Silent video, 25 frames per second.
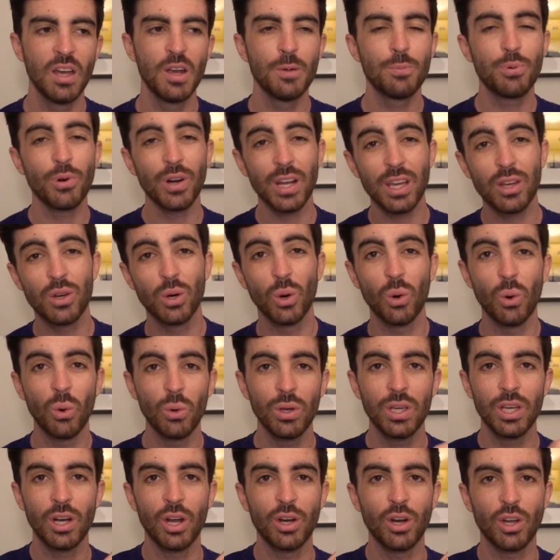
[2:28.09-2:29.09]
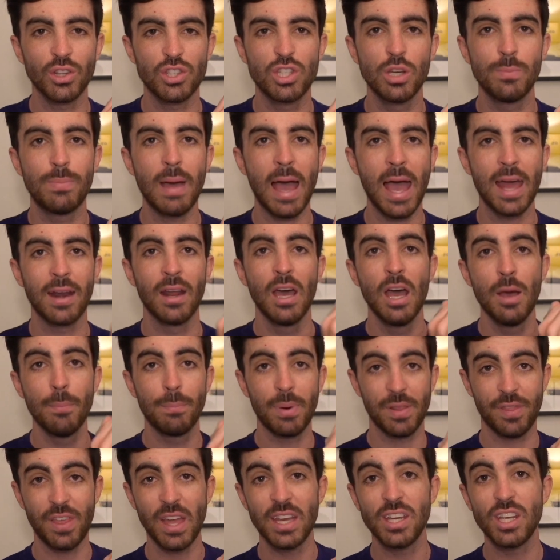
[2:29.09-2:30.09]
Pretty cool, not too bad.
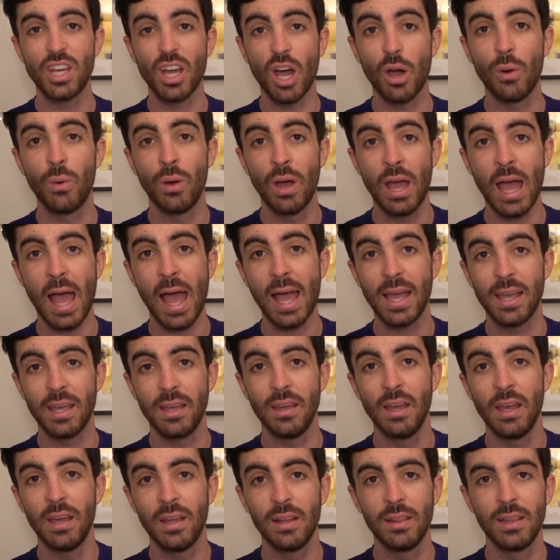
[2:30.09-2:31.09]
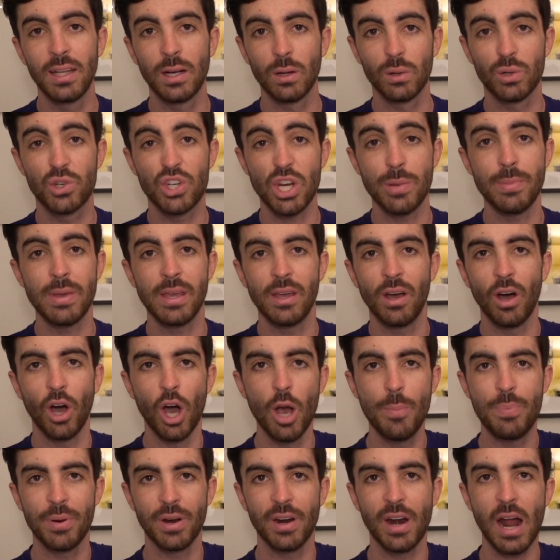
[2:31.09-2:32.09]
But then you go, hey, little Jimmy,
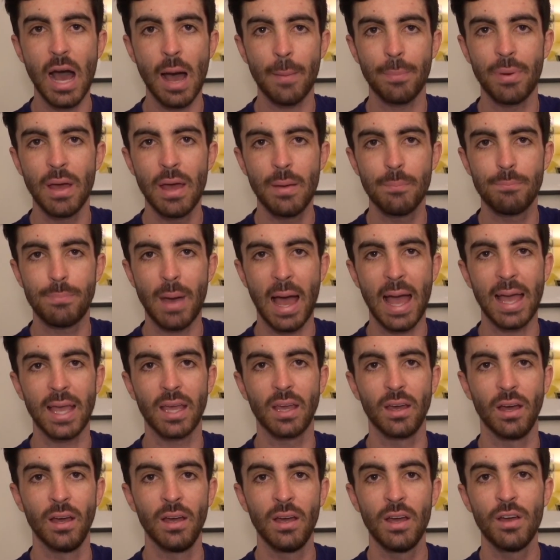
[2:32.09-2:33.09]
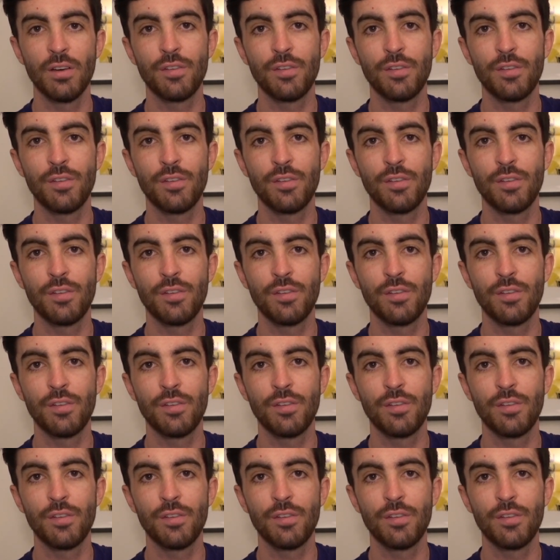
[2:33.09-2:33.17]
open it up. Bang.